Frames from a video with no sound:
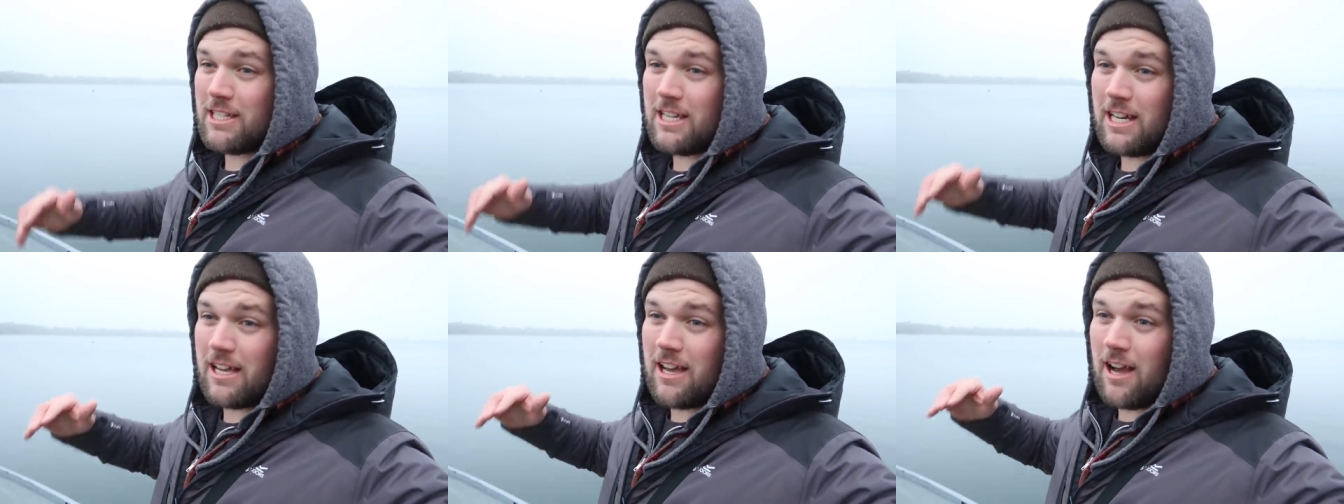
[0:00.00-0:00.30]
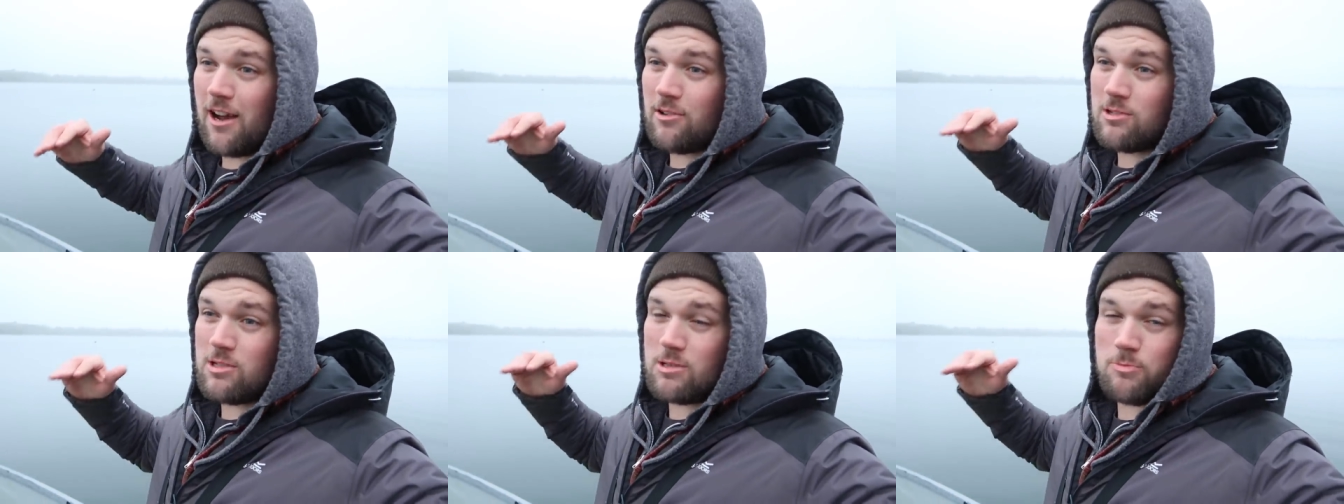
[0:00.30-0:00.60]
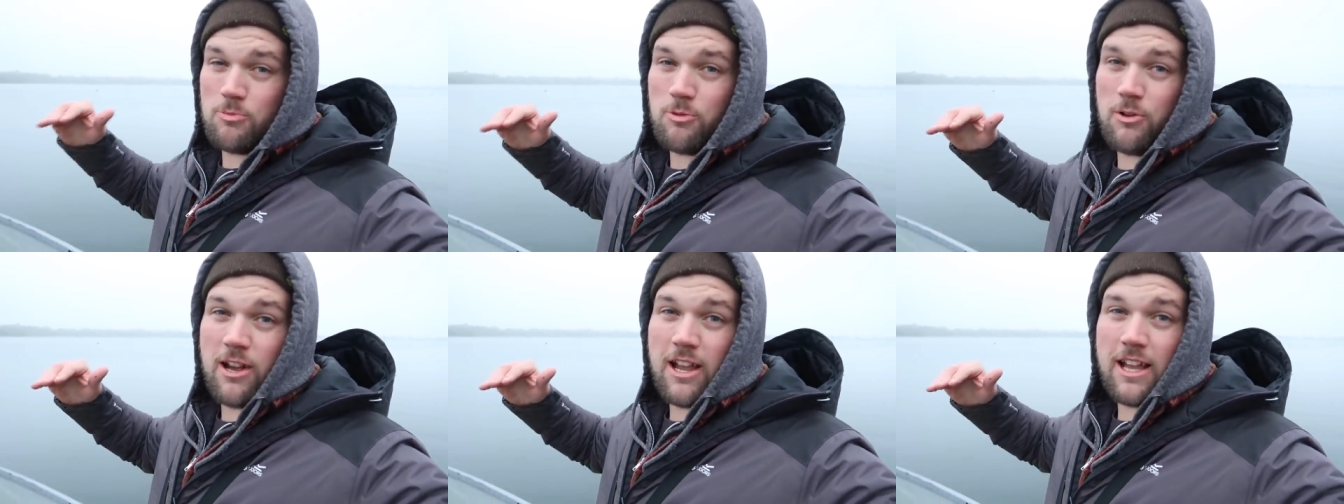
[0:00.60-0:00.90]
You could go
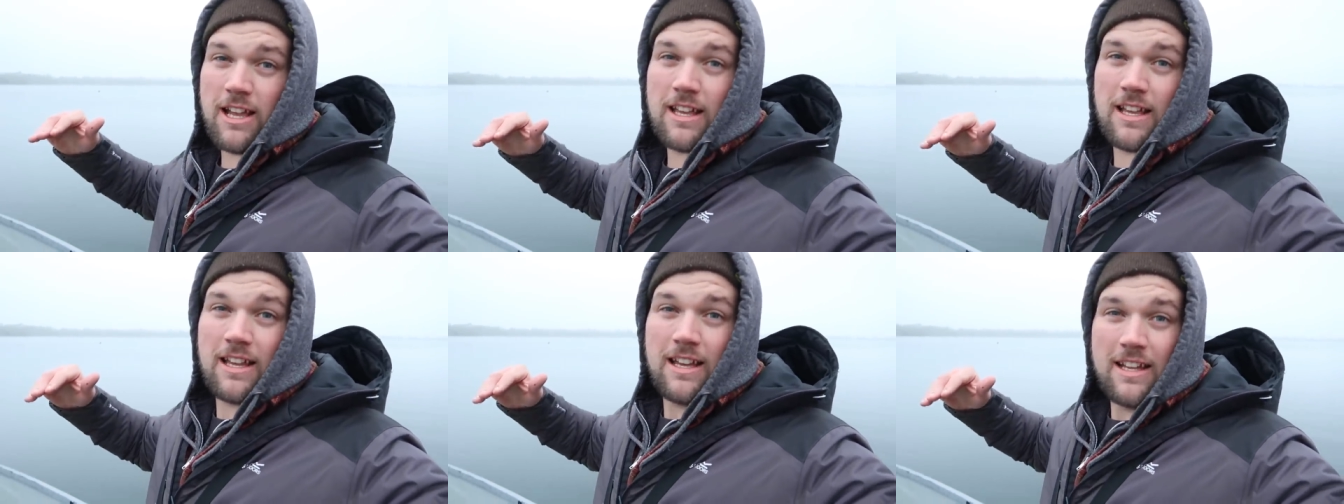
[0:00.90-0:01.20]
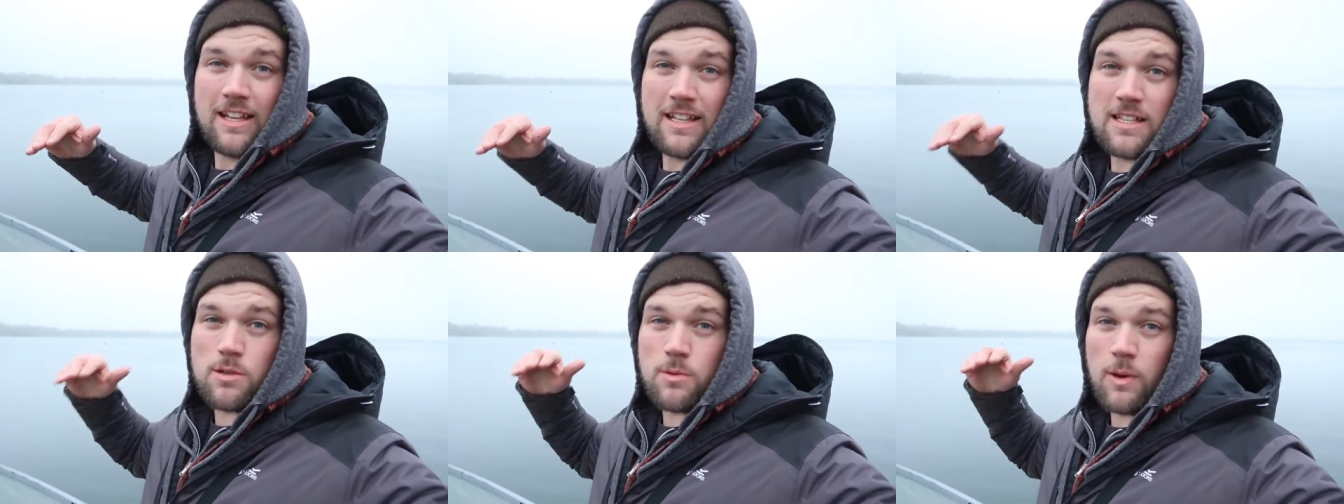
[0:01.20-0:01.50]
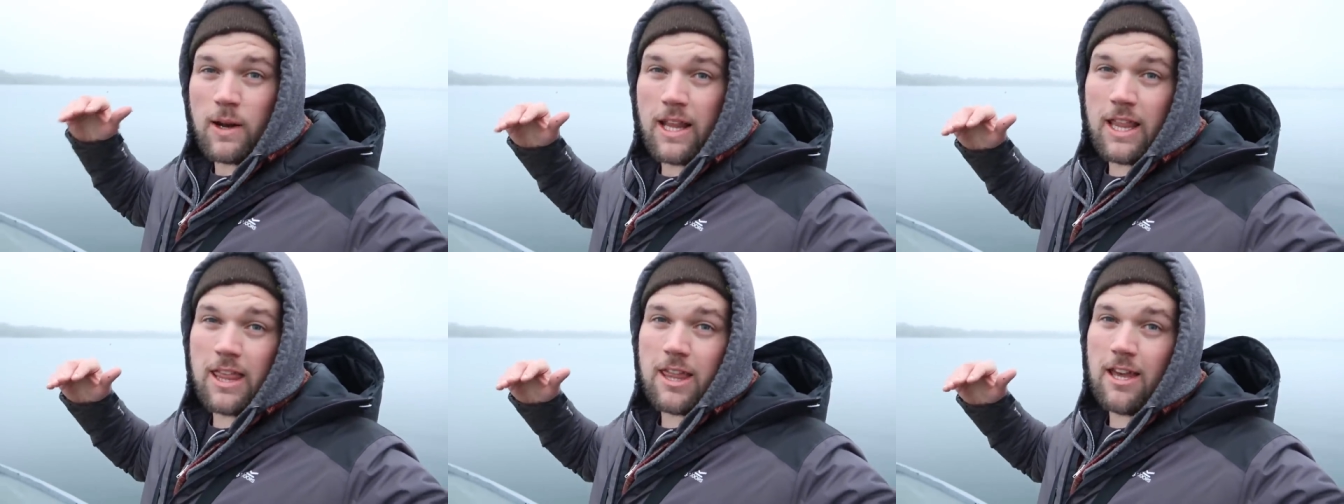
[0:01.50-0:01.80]
spring
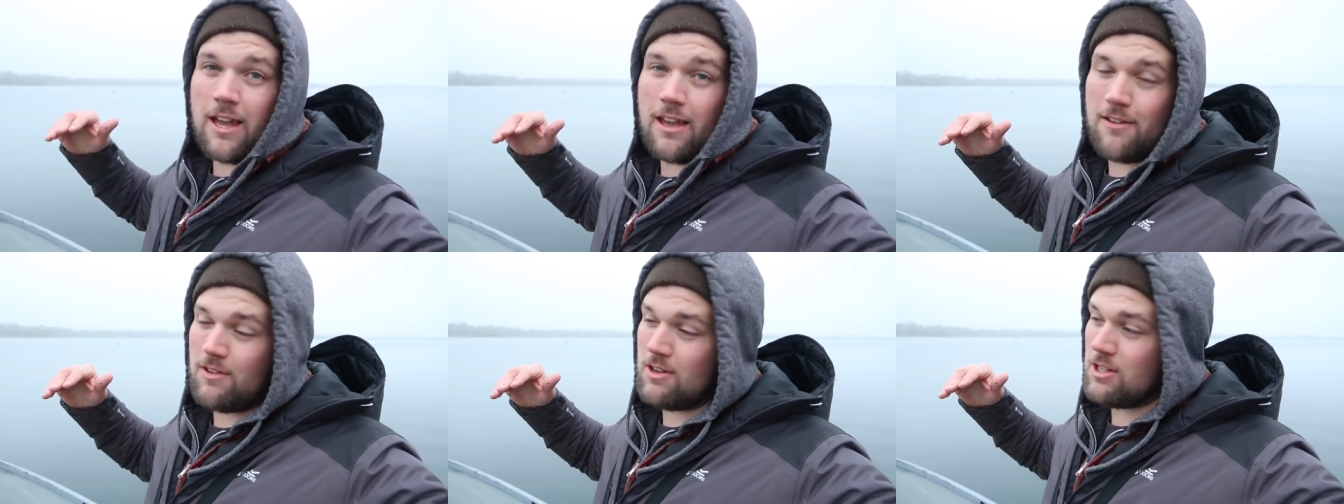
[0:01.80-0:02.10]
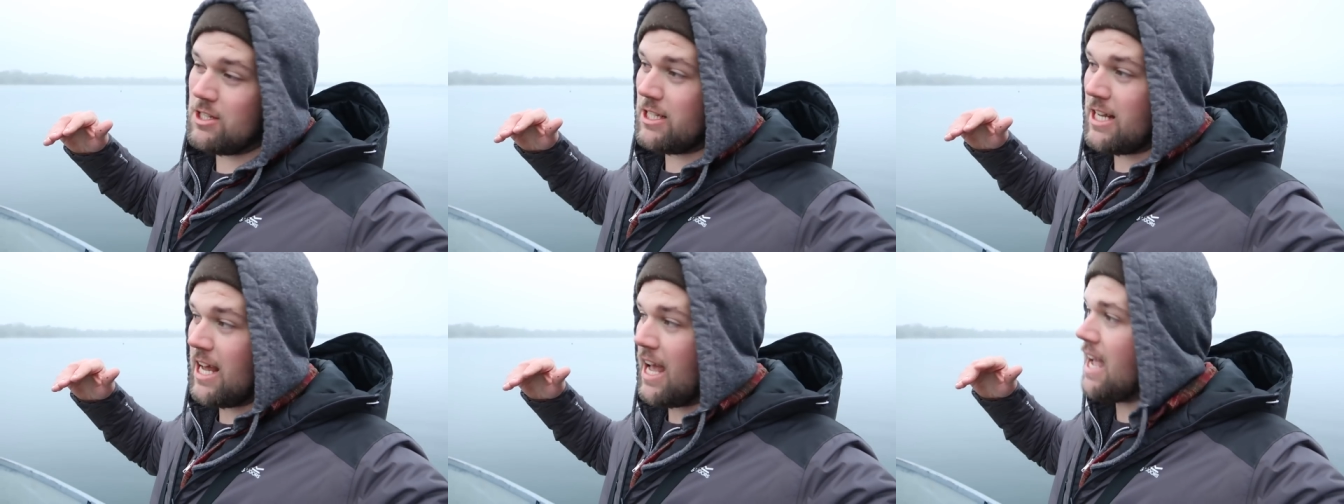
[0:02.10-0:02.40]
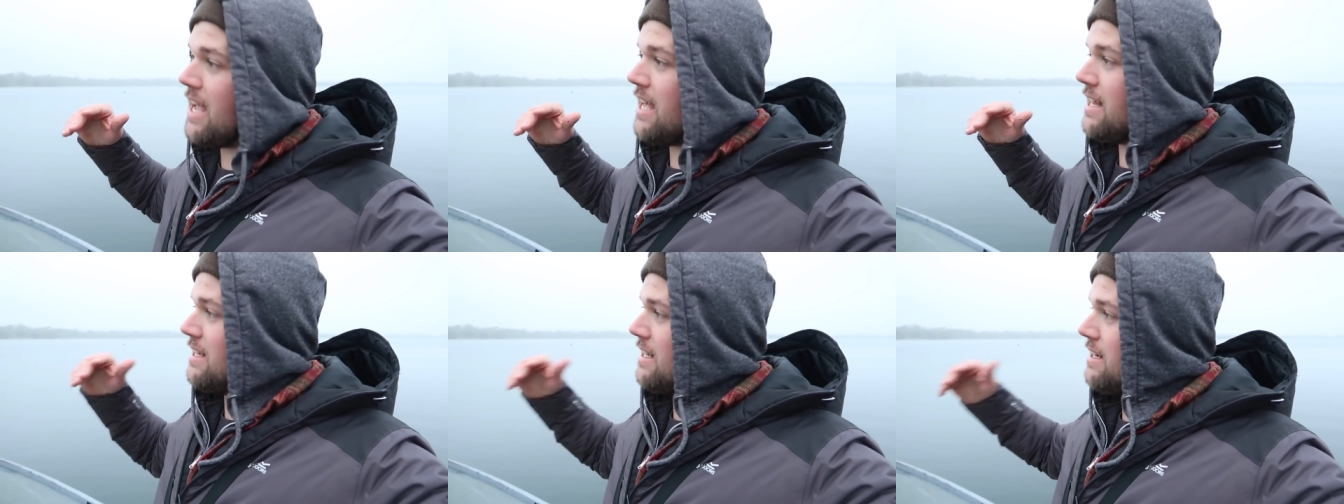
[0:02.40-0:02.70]
twenty, thirty fish a
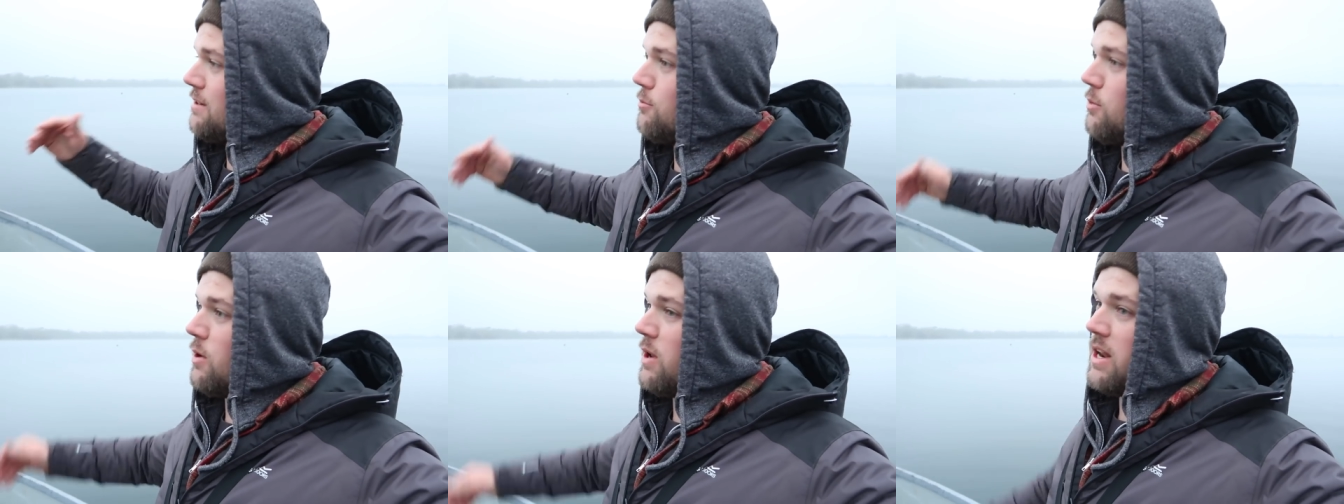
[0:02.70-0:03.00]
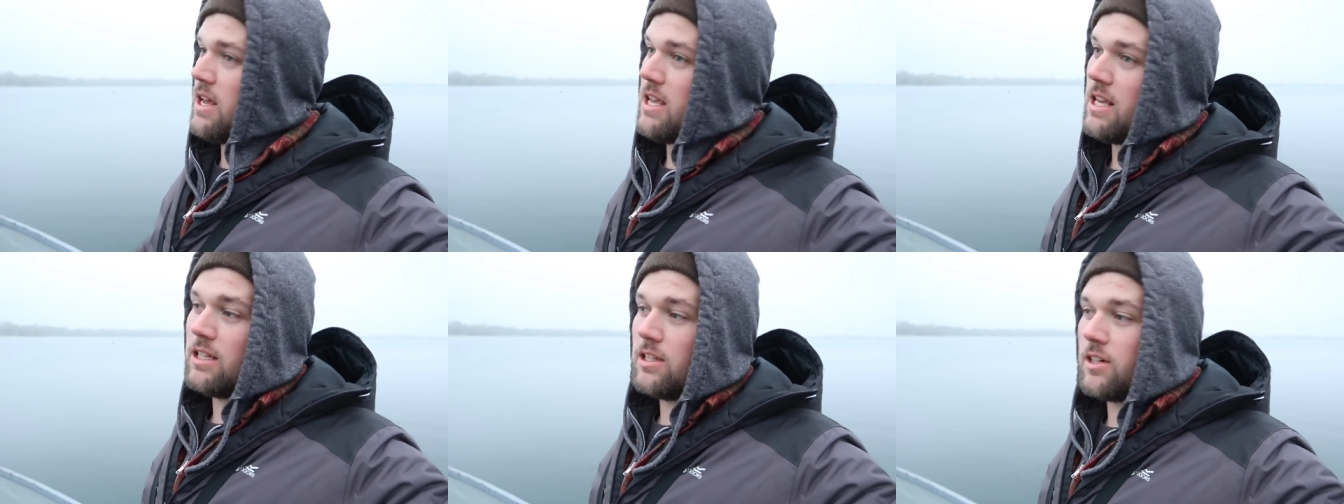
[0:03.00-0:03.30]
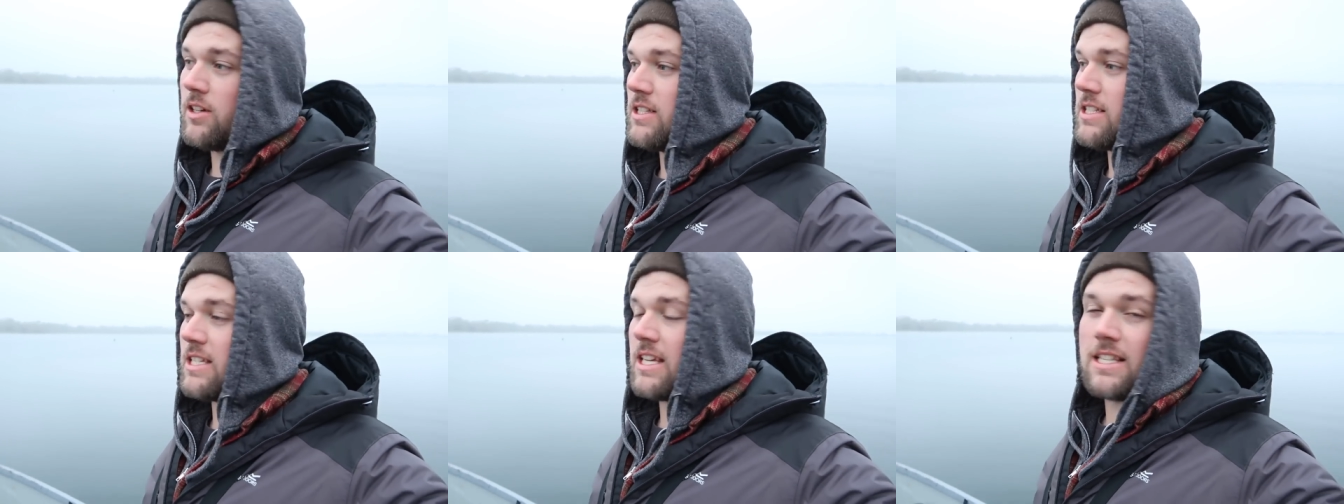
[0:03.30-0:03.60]
day, and then in winter you're
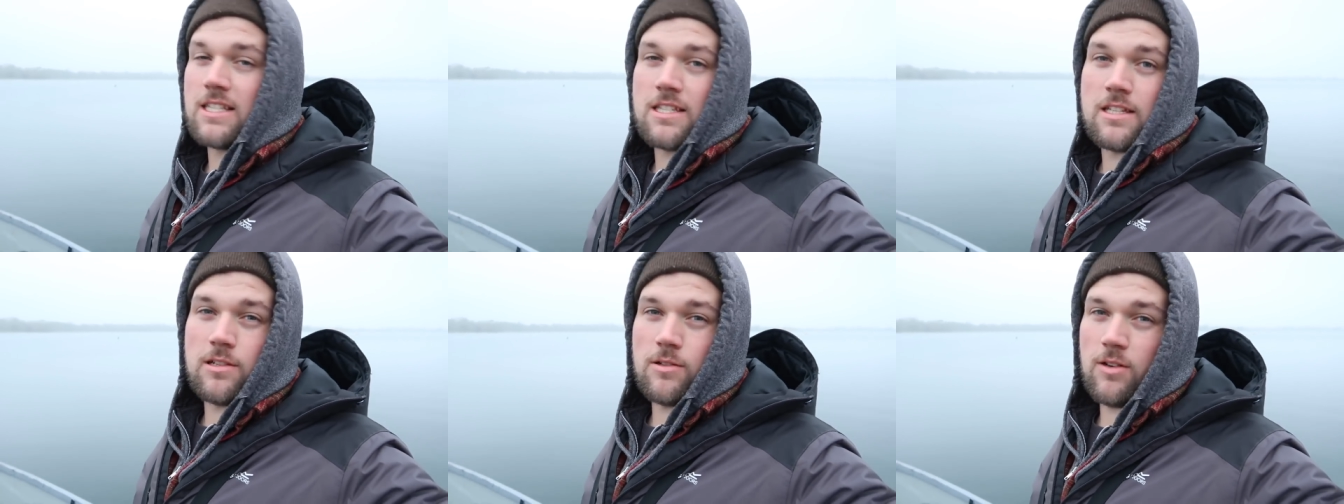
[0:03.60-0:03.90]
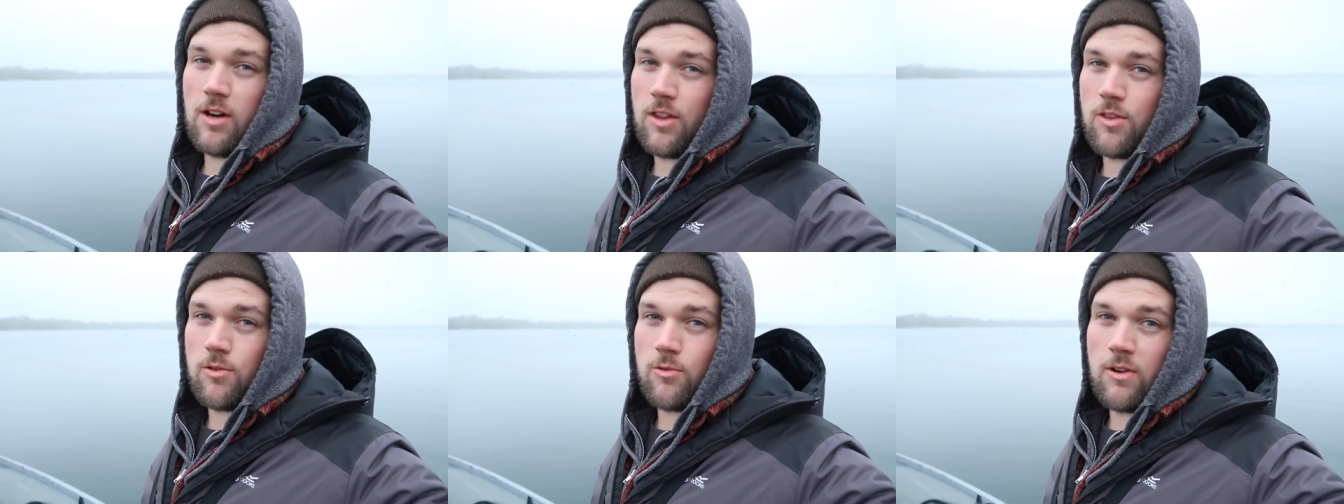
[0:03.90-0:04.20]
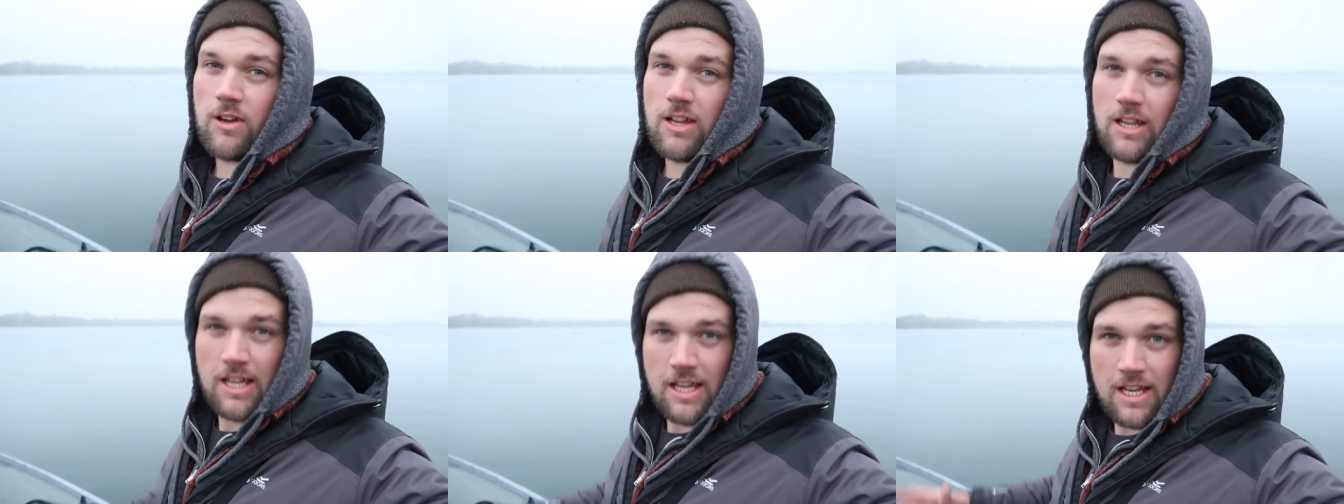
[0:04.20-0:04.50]
looking to get two or
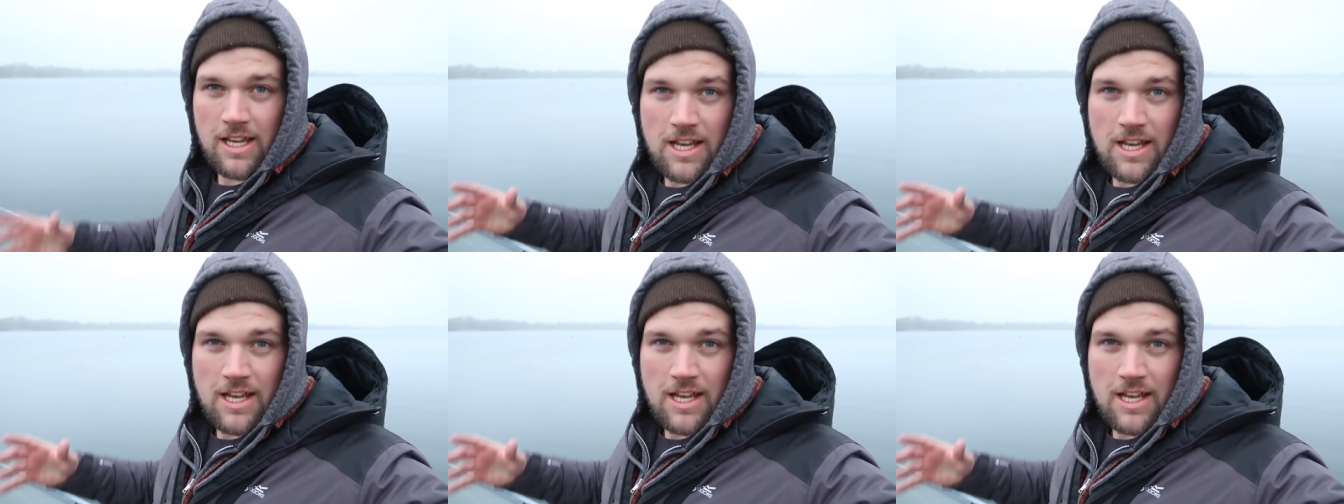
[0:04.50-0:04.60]
three.